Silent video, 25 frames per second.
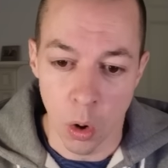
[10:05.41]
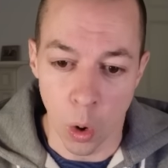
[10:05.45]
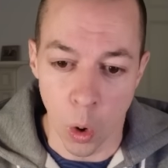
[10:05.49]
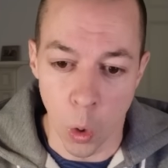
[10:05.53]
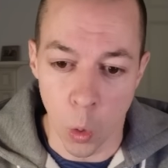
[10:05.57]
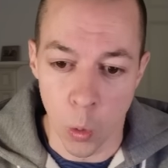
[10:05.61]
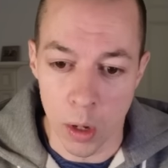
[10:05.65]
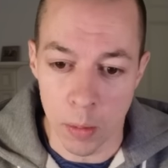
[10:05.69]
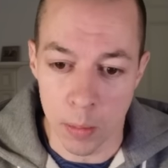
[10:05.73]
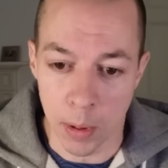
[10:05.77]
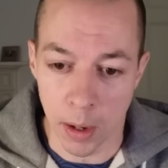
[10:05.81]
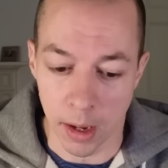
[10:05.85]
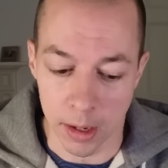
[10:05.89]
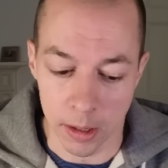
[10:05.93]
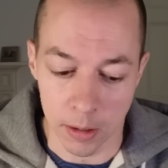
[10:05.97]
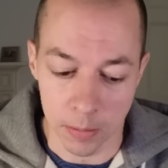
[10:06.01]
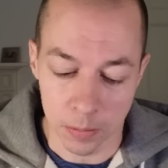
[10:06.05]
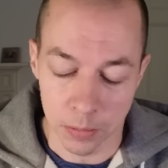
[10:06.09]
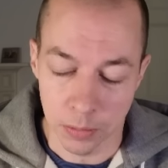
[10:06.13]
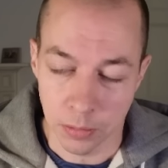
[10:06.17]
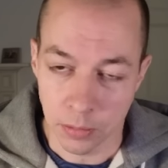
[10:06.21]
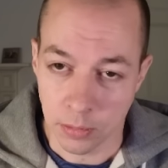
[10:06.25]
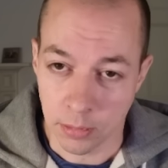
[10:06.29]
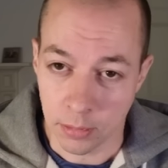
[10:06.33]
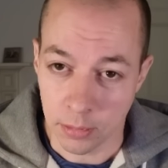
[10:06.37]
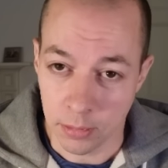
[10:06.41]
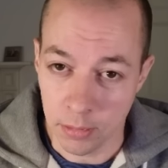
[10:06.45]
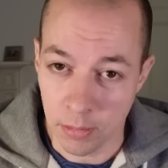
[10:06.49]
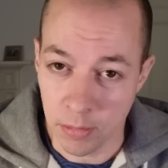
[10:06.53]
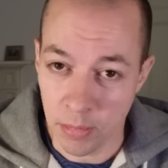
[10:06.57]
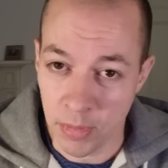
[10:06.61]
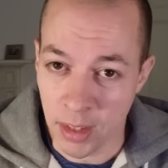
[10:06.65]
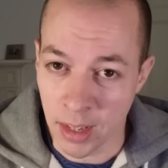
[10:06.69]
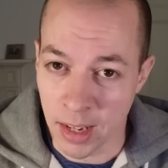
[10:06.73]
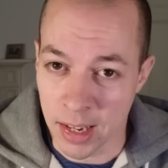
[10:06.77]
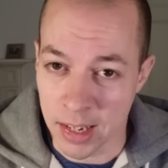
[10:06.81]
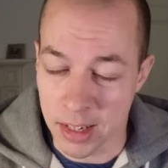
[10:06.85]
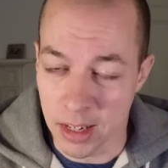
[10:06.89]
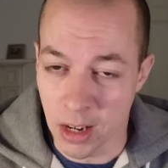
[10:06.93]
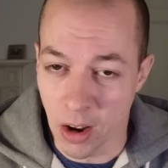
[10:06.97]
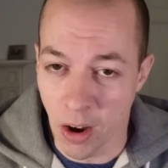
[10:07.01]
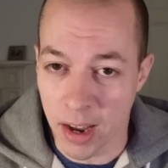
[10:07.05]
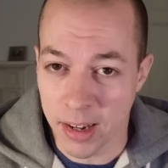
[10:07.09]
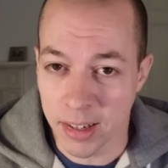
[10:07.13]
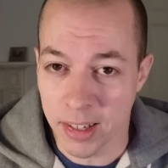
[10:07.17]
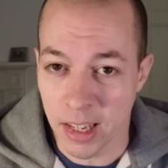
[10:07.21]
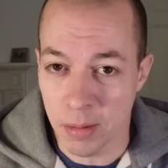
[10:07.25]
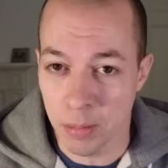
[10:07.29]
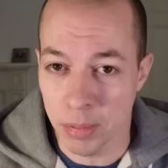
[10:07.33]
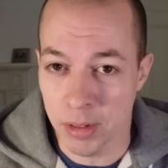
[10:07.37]
All we pay is
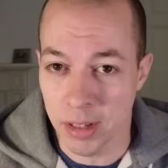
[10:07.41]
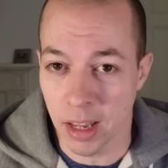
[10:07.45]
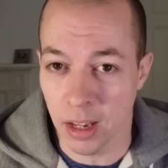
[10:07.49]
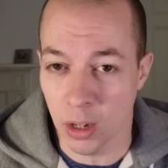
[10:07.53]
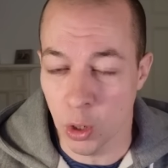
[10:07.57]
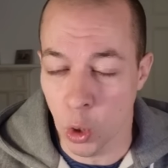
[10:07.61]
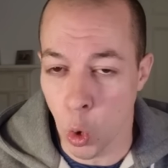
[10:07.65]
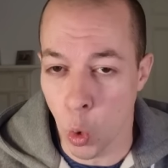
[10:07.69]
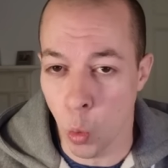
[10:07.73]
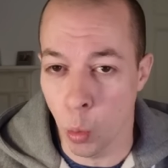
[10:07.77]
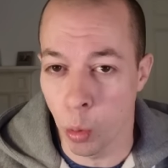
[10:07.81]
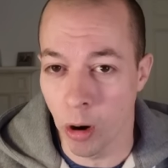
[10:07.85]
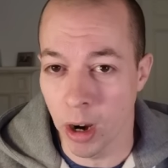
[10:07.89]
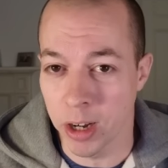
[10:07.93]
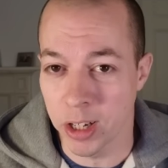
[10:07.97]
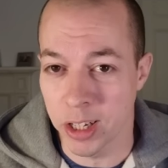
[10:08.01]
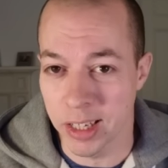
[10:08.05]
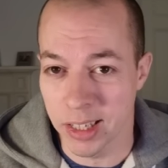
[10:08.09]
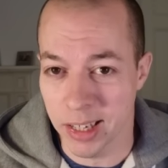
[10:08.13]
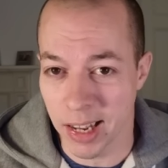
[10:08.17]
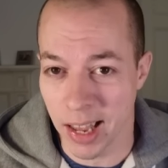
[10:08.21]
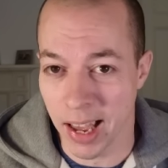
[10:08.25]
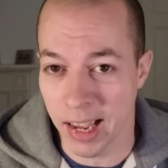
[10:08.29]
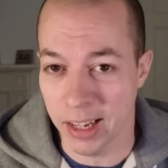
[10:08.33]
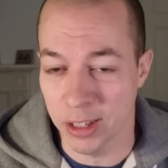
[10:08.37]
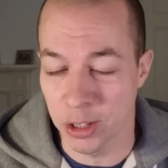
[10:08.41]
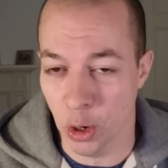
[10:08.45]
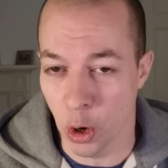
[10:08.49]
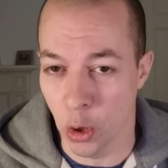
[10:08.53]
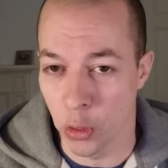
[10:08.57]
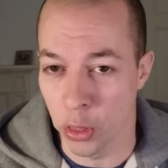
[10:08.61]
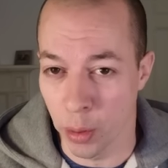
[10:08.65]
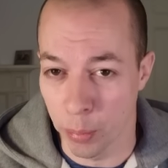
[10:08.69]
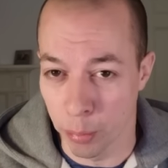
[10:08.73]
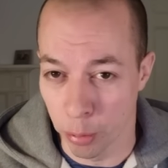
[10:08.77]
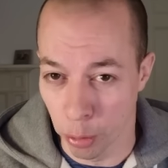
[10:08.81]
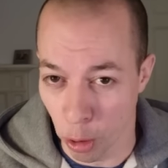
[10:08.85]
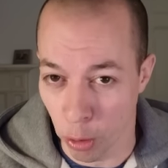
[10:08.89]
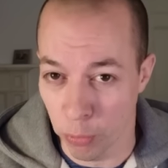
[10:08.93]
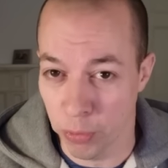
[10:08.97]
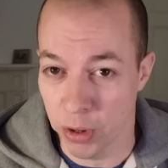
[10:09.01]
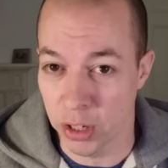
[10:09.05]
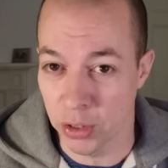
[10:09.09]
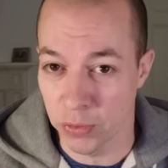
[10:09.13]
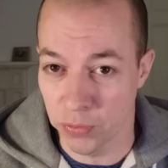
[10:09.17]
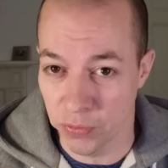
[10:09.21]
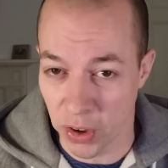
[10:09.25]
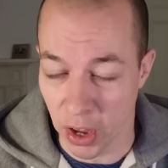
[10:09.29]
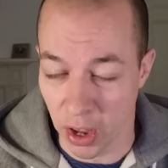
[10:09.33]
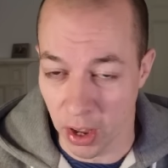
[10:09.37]
19% corporation tax on the
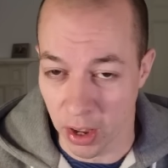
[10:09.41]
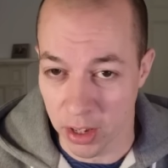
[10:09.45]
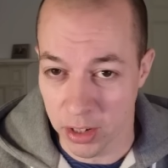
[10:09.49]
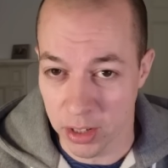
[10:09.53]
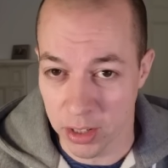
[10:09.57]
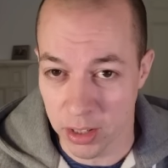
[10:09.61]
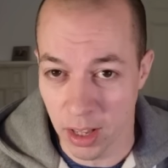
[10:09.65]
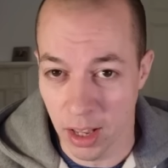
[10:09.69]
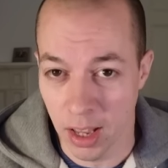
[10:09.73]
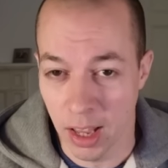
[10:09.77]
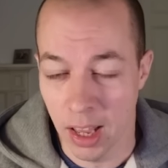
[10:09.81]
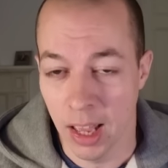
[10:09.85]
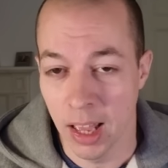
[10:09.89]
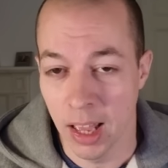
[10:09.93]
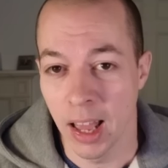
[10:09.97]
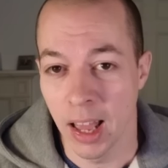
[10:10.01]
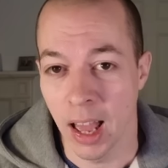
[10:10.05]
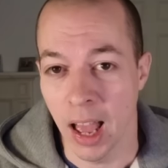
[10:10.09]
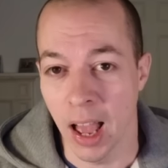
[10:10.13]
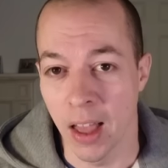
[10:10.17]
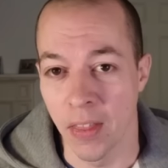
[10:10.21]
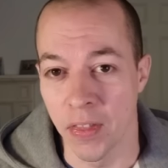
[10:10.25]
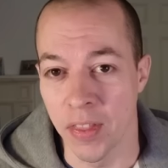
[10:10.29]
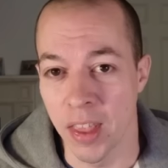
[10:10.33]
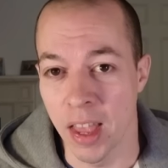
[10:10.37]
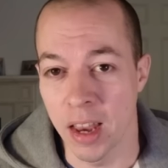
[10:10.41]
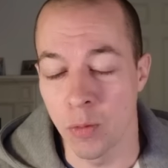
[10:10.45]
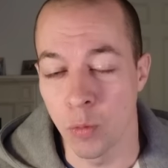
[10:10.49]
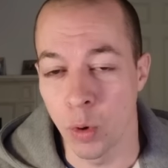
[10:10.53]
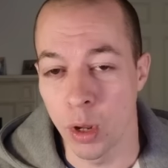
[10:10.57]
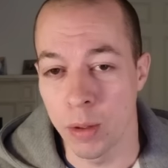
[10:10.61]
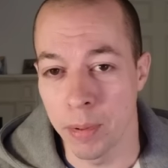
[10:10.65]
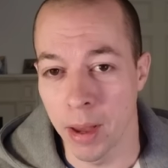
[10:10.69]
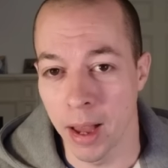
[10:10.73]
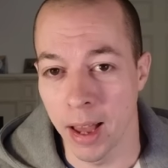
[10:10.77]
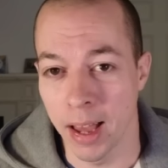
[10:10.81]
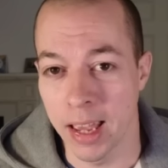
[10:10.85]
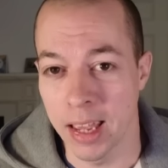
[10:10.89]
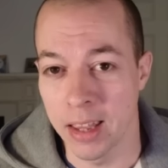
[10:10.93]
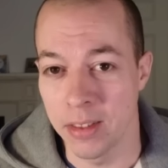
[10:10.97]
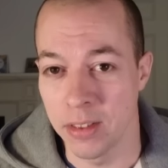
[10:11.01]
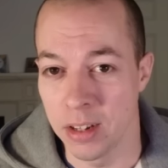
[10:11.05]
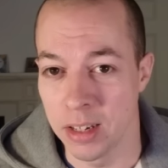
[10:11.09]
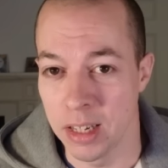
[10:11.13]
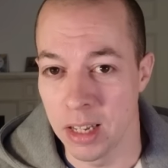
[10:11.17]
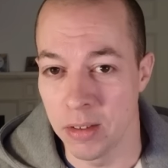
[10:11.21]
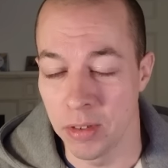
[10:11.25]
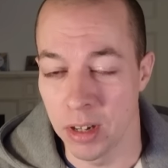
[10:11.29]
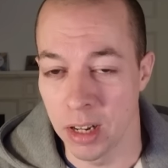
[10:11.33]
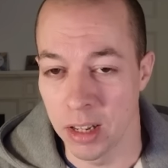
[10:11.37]
profits first, and then we pay
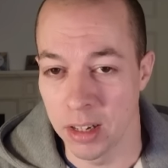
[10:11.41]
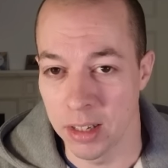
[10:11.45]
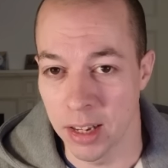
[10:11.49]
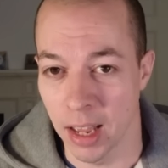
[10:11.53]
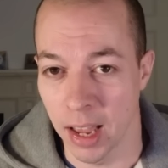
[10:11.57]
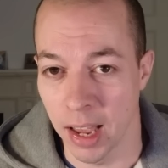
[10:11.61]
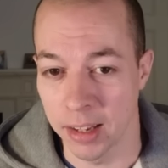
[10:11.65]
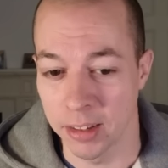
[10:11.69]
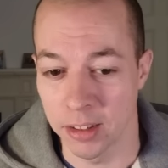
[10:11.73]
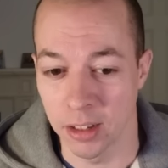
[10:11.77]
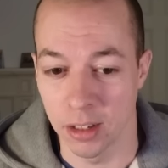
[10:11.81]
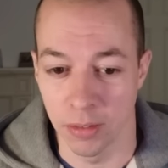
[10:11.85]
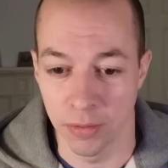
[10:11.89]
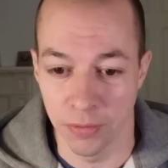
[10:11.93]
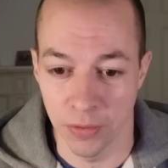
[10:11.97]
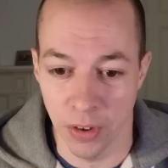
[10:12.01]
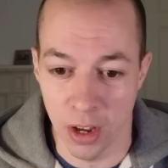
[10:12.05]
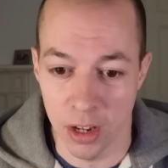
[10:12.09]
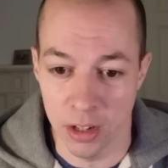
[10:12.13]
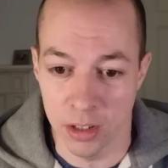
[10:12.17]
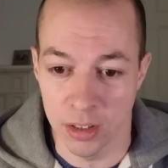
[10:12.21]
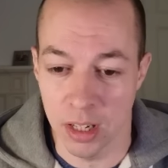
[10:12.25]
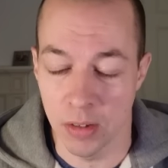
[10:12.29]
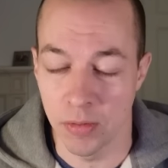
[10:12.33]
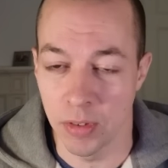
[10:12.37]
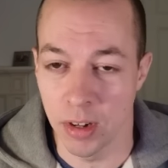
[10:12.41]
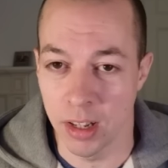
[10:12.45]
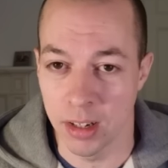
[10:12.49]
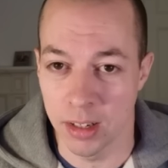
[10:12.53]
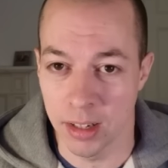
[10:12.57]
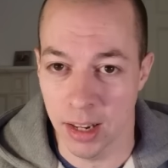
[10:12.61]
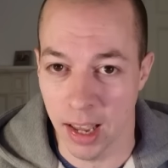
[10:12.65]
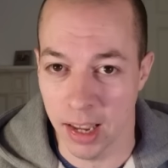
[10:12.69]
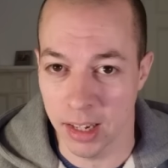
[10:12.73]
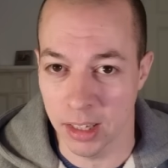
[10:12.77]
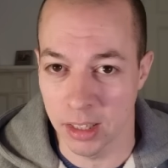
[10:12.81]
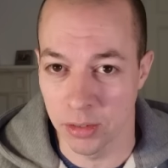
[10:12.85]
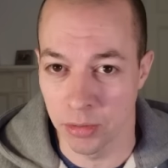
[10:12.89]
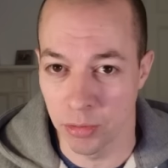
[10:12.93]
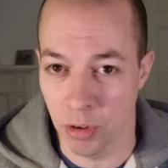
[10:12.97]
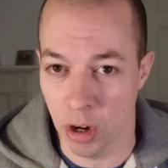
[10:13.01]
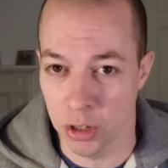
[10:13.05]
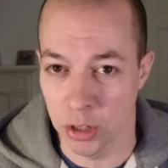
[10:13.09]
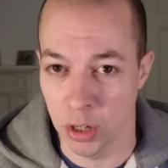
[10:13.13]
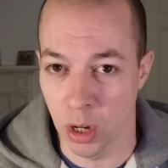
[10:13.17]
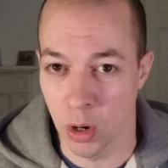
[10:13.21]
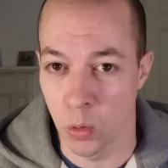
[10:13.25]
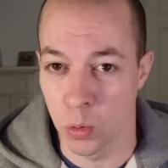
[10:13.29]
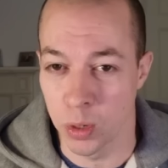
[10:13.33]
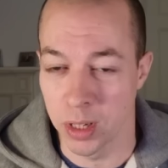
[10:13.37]
the dividend tax. And the first dividend tax
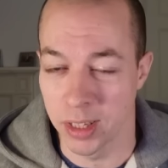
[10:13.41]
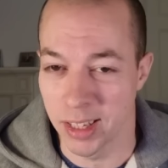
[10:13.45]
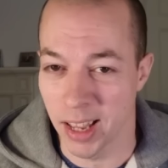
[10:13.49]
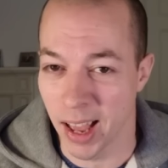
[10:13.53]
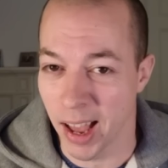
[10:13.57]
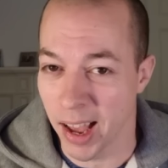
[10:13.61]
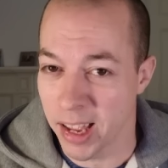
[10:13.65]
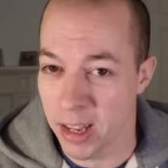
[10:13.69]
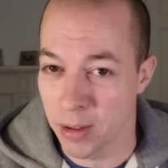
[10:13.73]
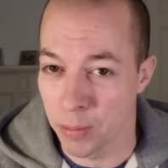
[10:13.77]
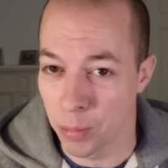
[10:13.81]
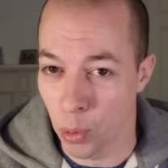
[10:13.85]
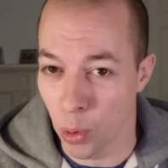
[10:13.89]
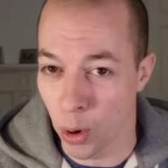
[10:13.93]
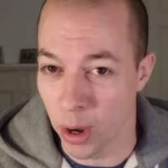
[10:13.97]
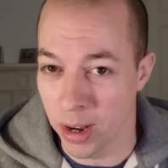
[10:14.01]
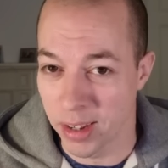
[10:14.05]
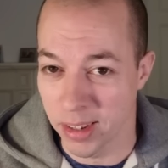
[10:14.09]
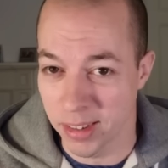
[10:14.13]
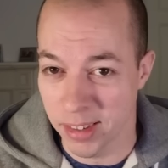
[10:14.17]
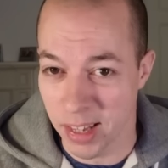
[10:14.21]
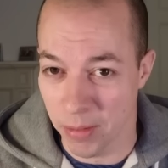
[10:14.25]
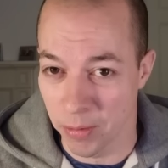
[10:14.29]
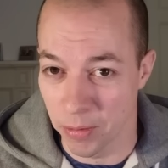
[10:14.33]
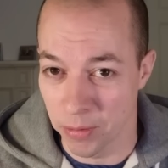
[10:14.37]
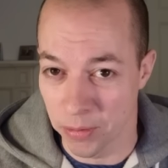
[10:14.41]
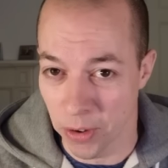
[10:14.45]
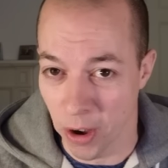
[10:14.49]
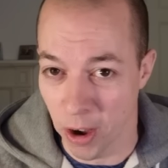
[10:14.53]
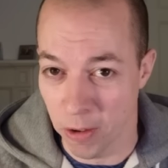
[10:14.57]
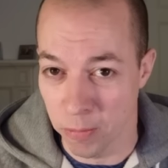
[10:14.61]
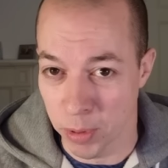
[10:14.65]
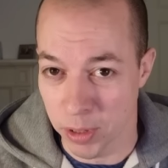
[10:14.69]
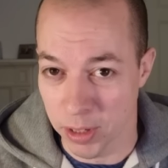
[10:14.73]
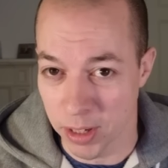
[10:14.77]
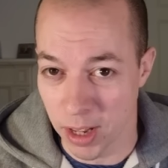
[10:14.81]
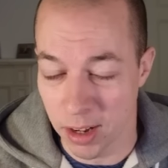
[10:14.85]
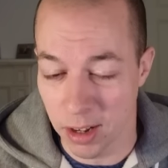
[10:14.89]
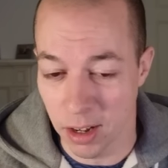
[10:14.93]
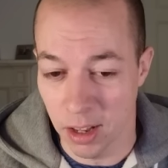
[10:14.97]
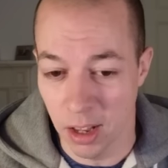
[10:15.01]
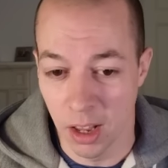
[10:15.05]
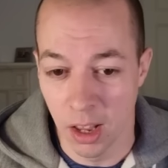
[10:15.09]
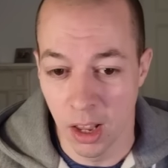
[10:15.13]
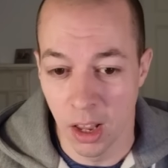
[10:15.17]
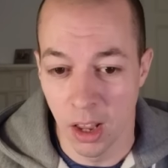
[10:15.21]
threshold is 8.75%.